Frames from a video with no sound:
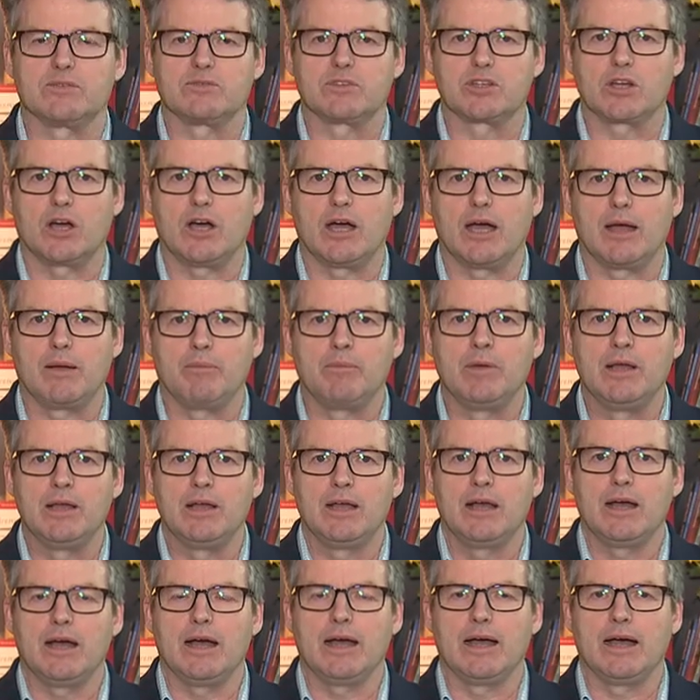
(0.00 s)
of time.
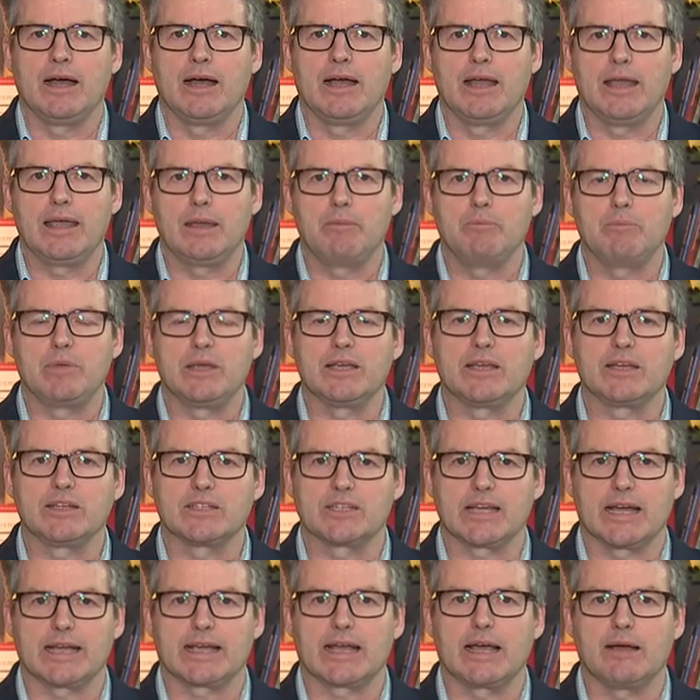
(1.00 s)
Uh, MB can
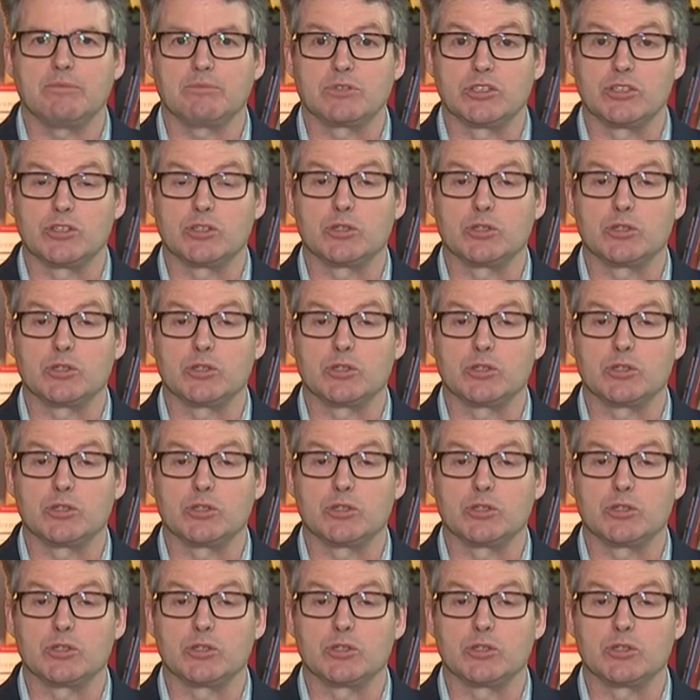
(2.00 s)
take up to